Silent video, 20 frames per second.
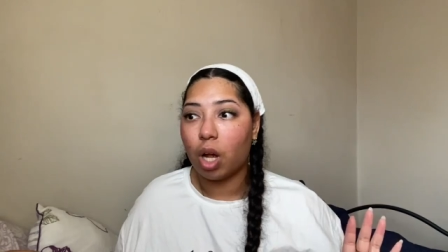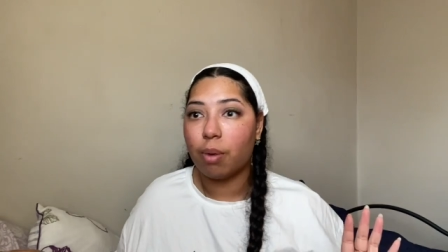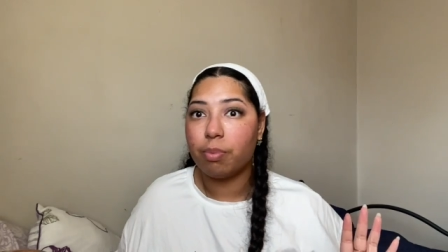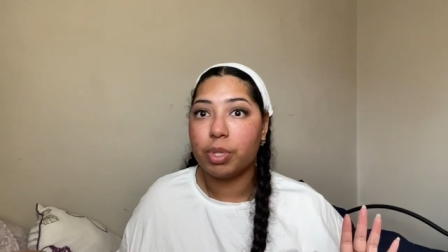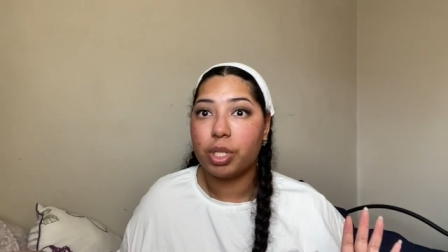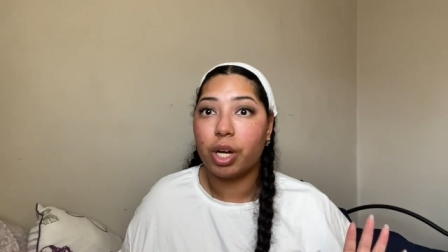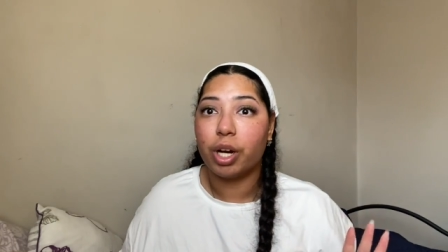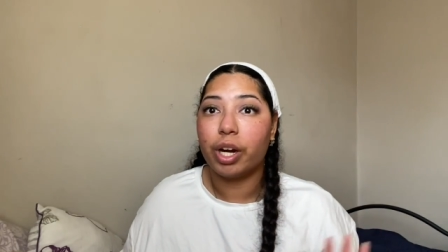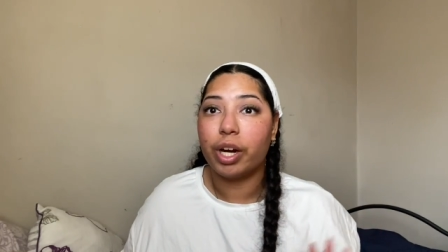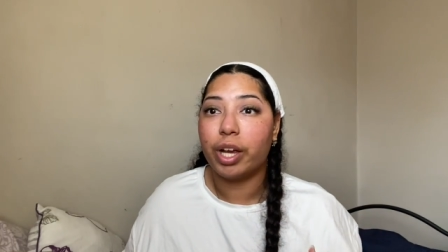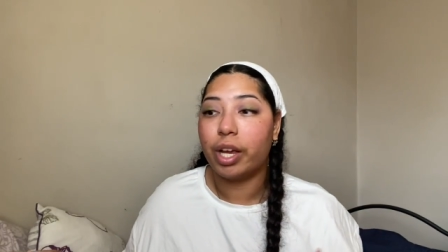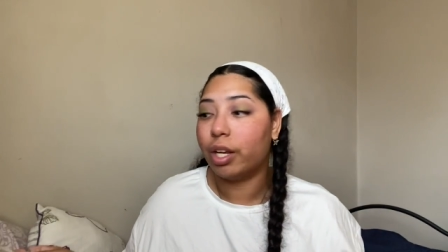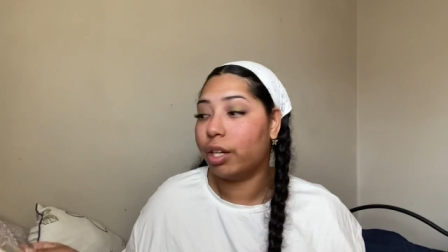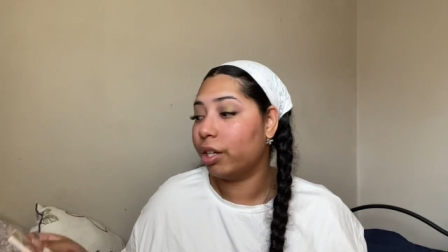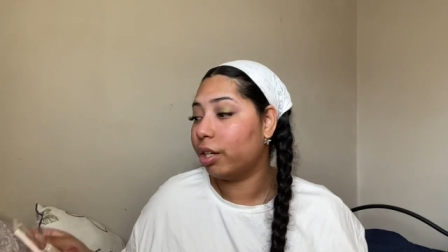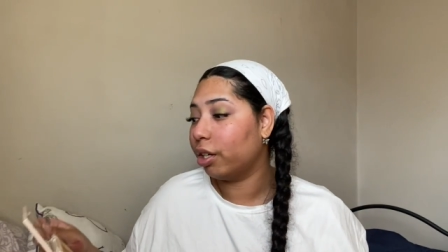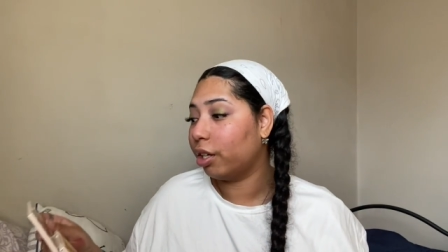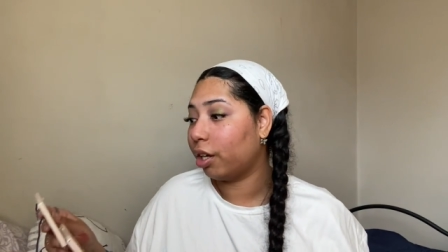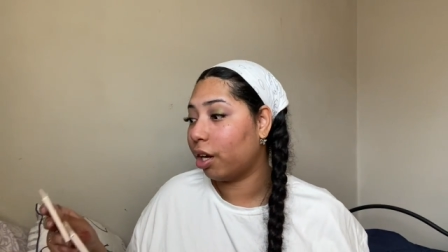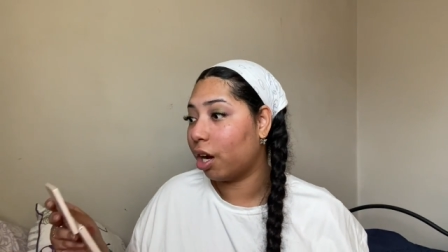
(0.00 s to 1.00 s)
I'm sorry, in
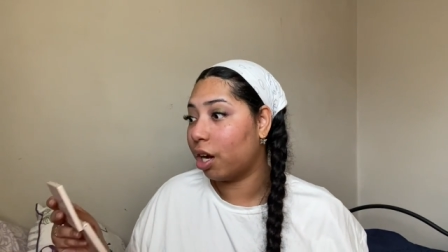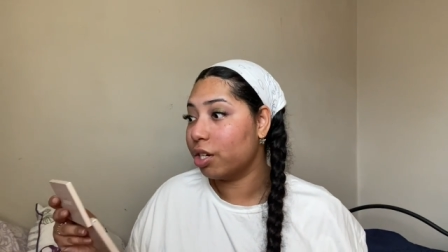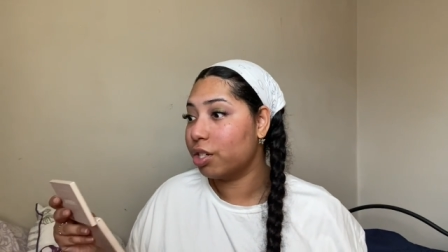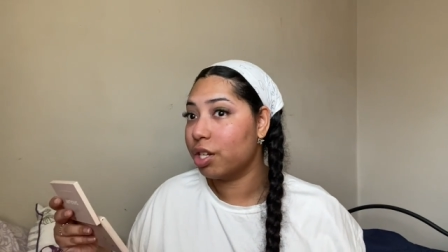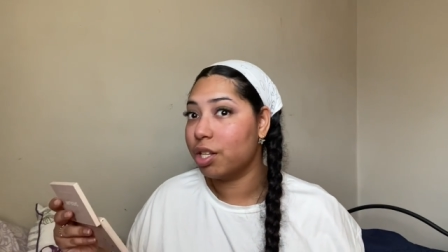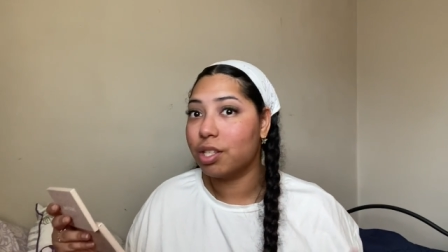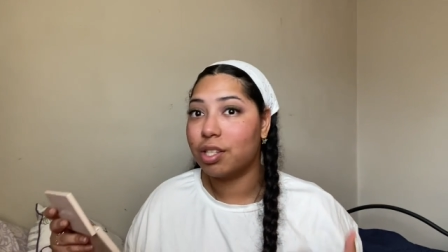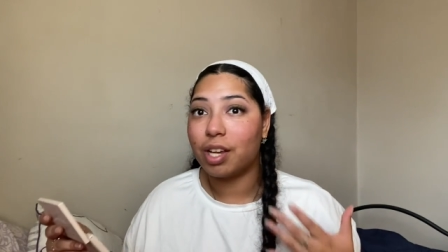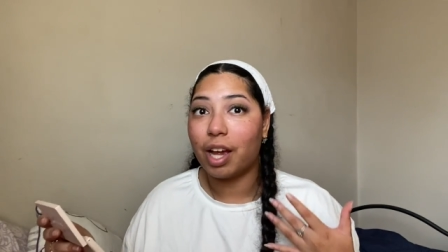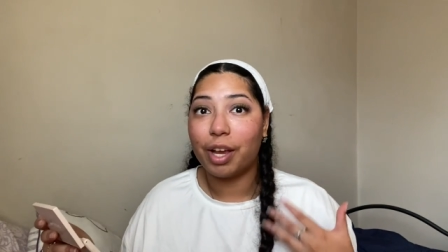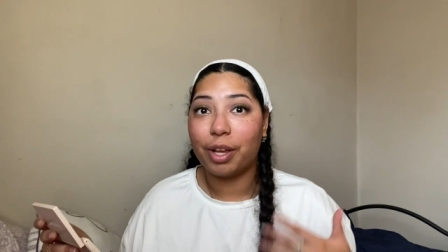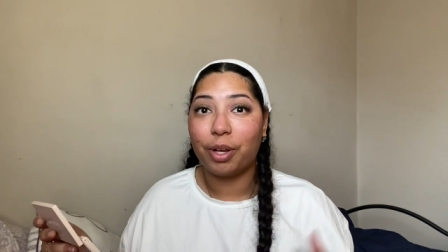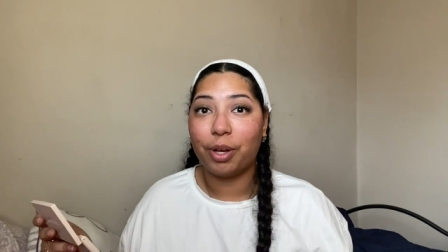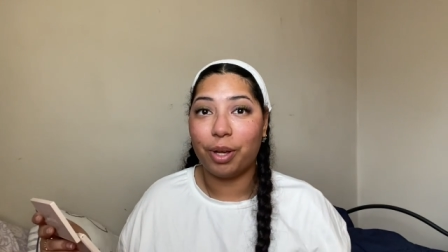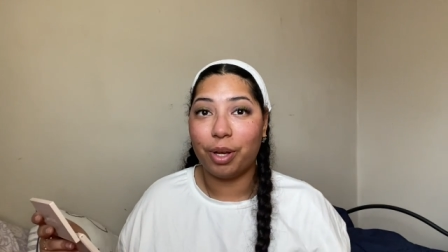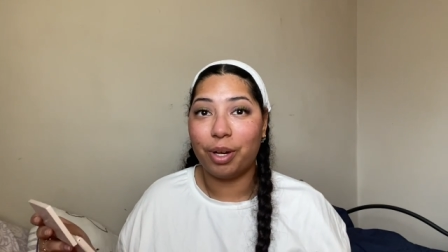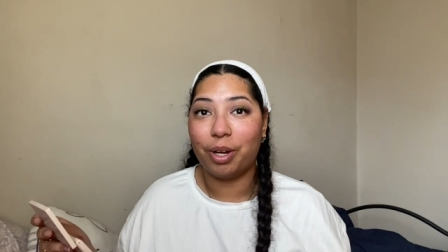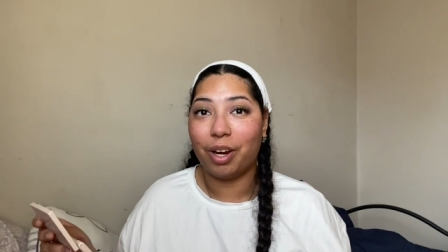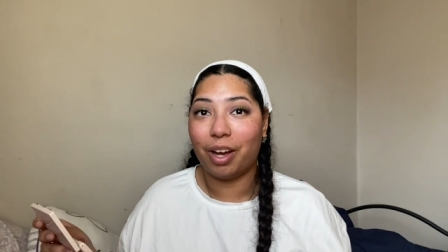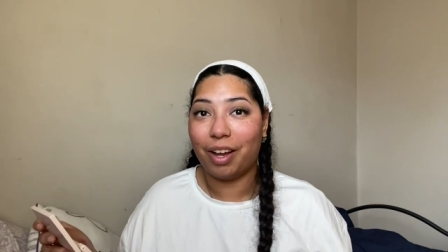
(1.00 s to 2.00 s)
good conscience, I
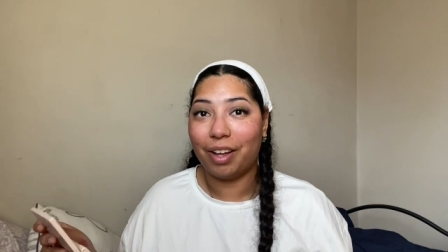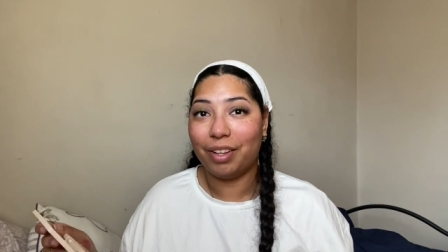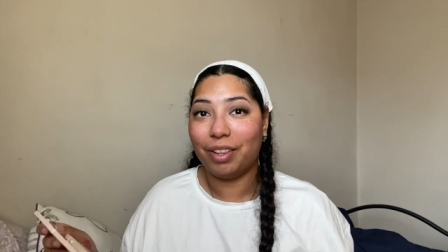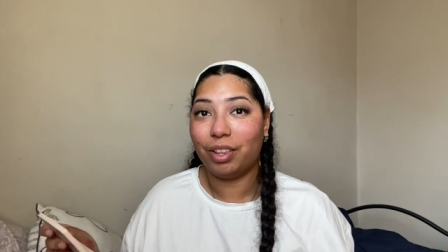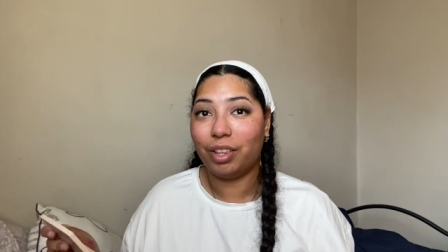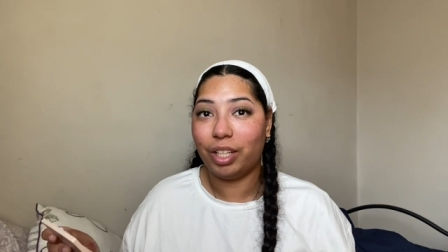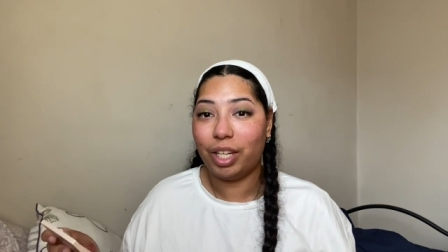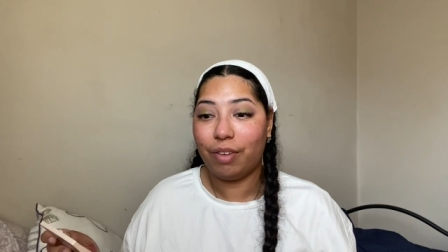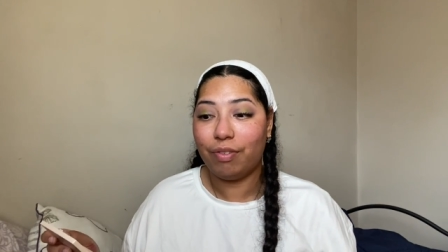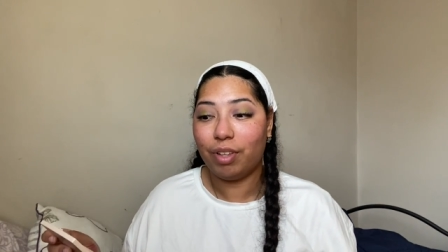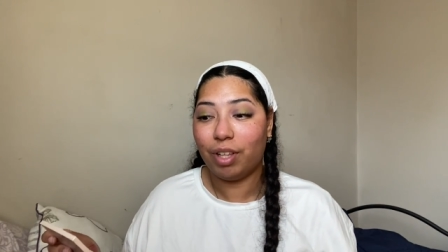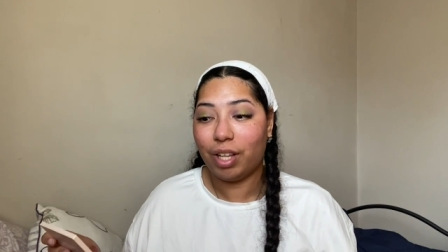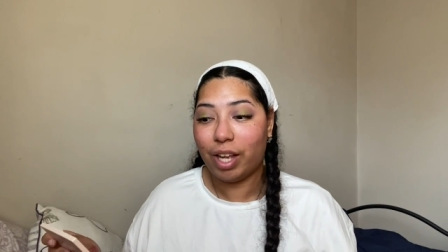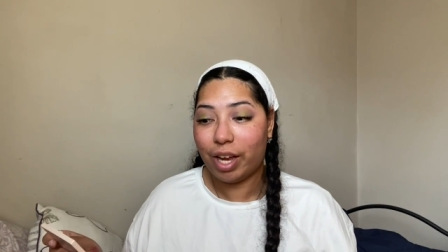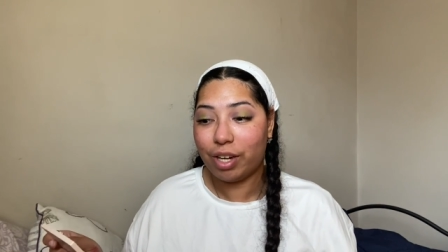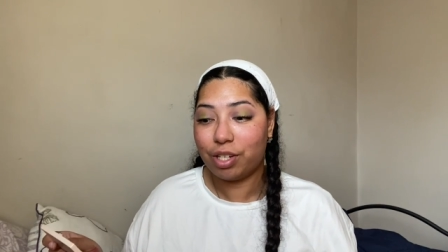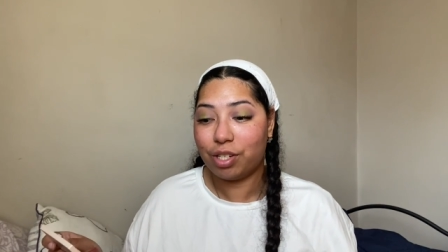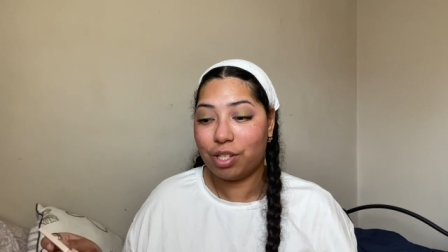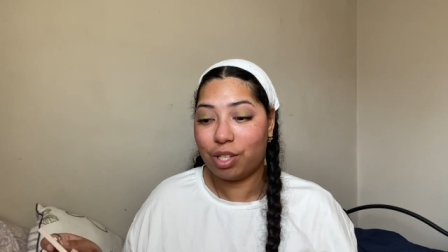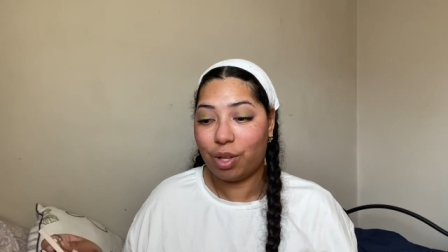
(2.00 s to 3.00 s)
could not leave the
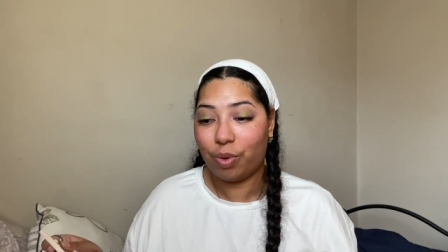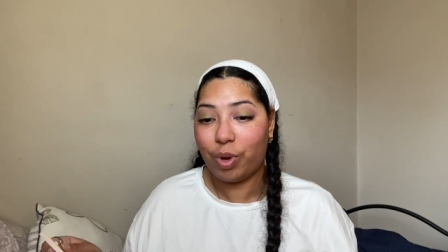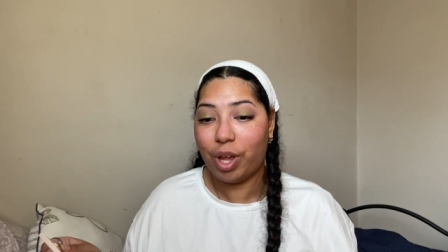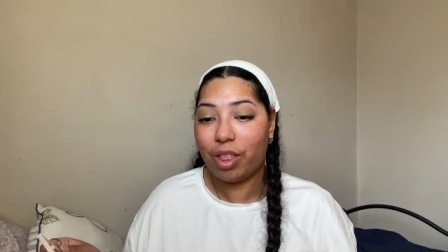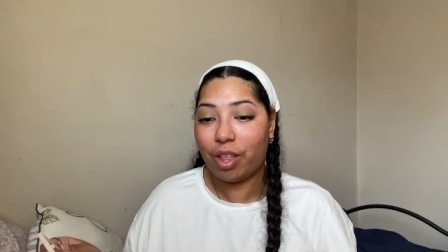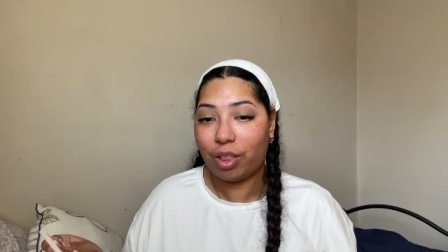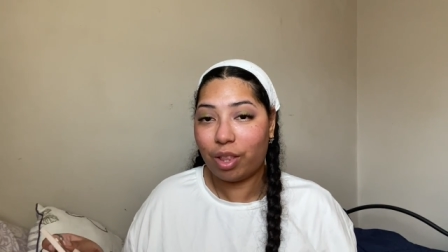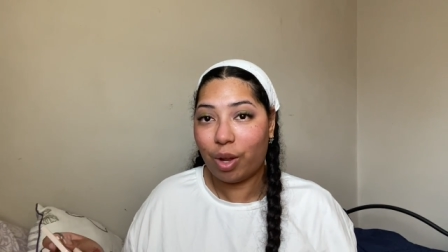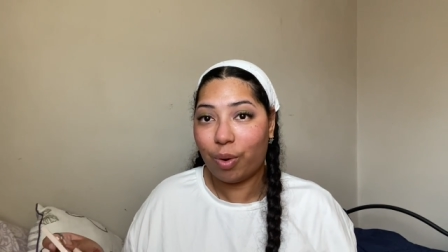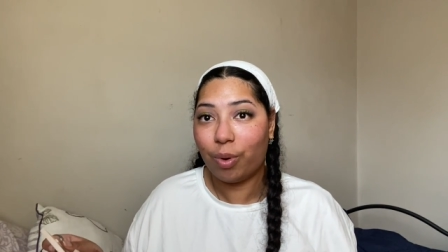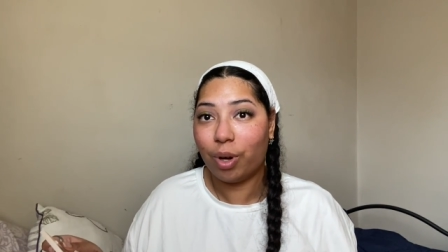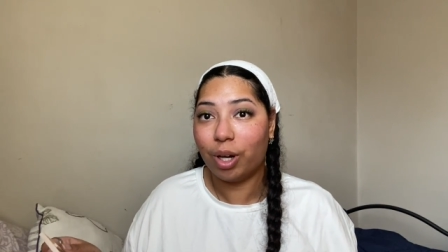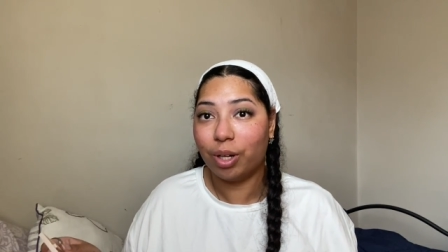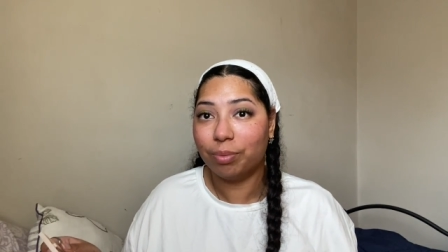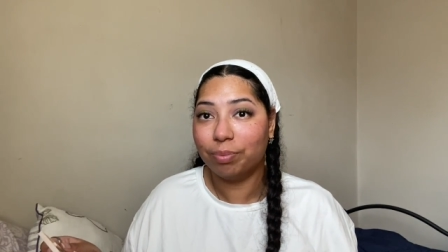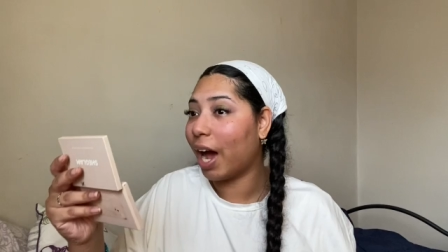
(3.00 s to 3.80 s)
lashes the way that they were.